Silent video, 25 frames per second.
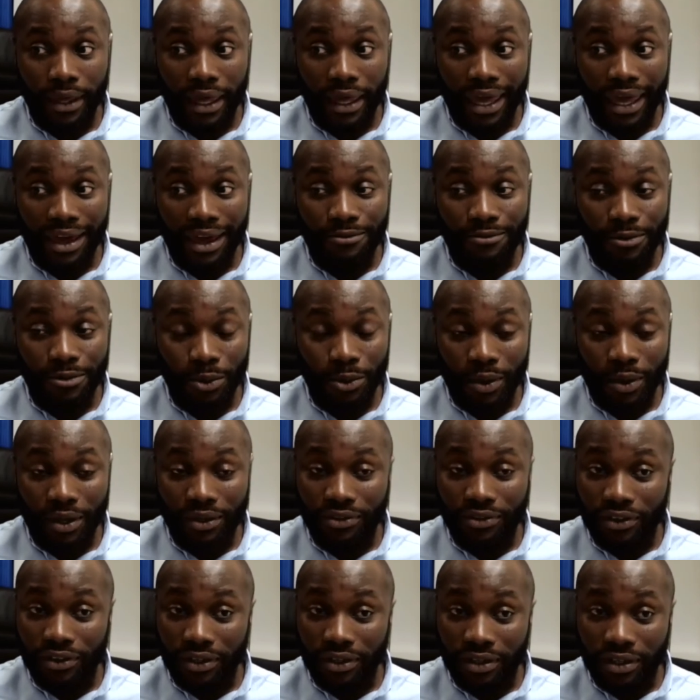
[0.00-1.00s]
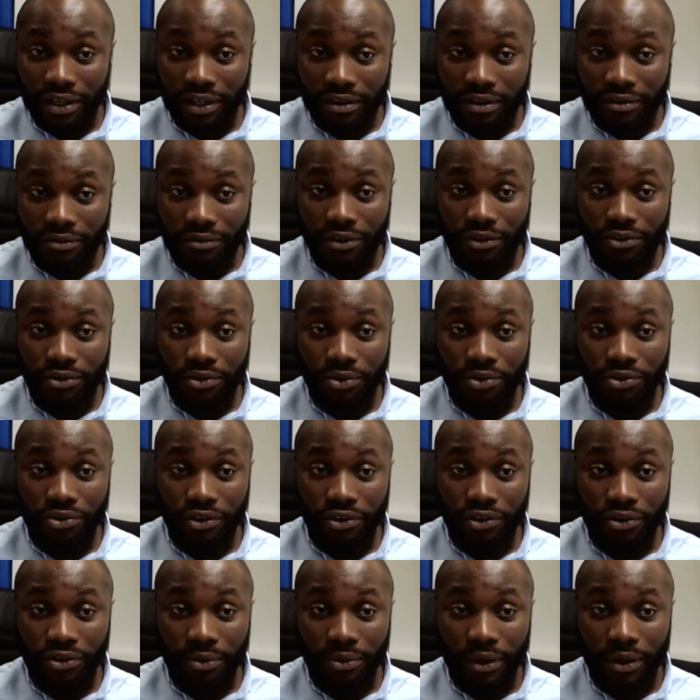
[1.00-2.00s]
everyone's in an individual
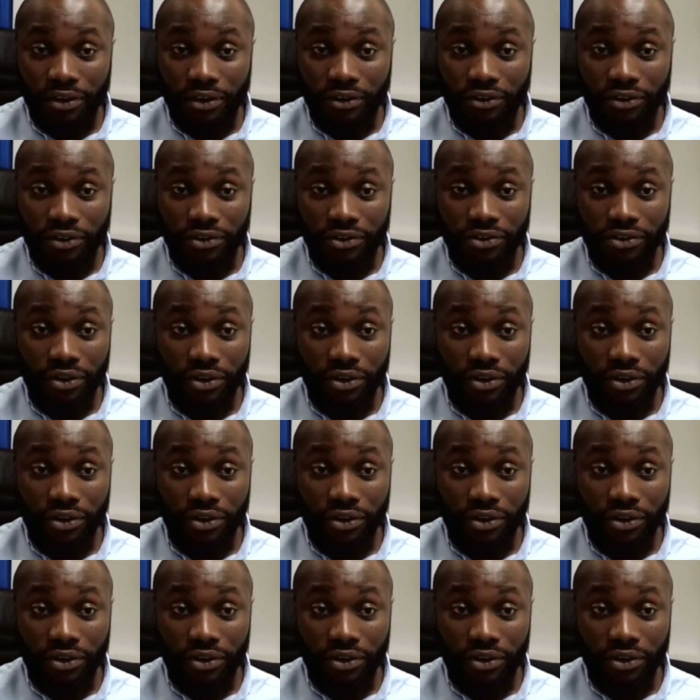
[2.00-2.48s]
situation.